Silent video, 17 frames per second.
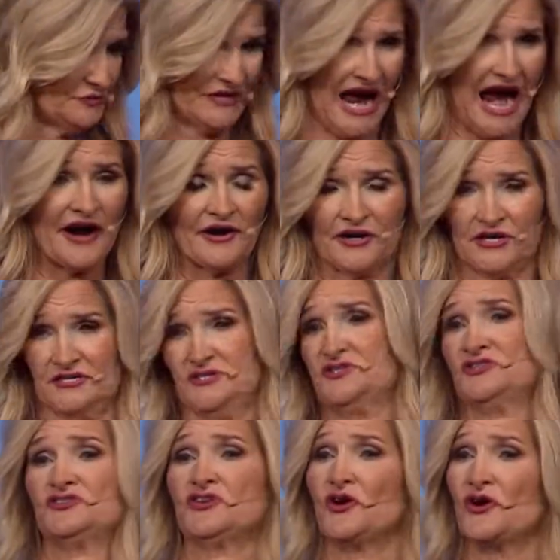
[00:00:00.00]
and I are
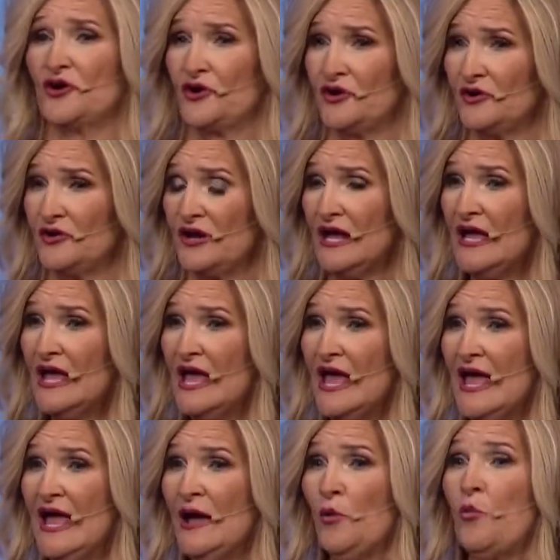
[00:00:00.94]
concerned,
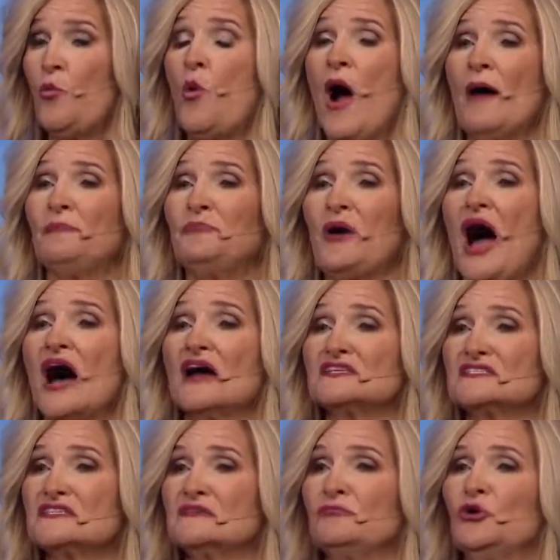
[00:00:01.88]
what
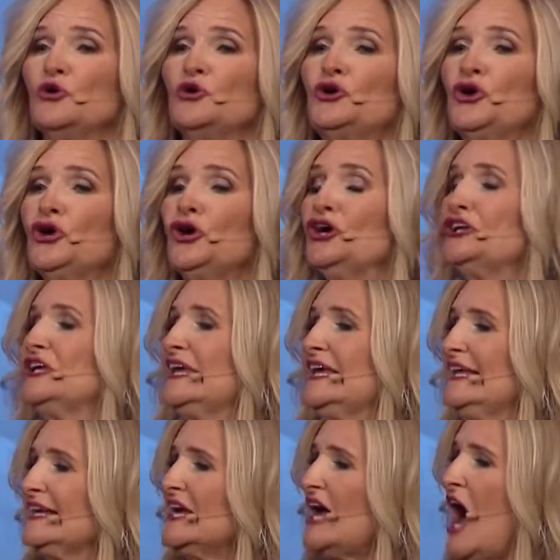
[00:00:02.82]
possible good
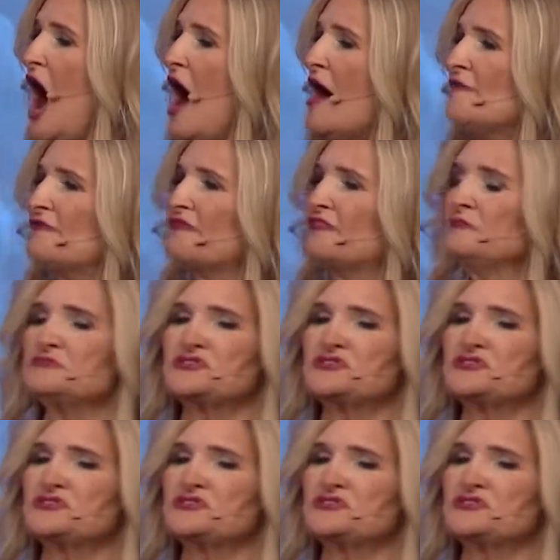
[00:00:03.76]
can come from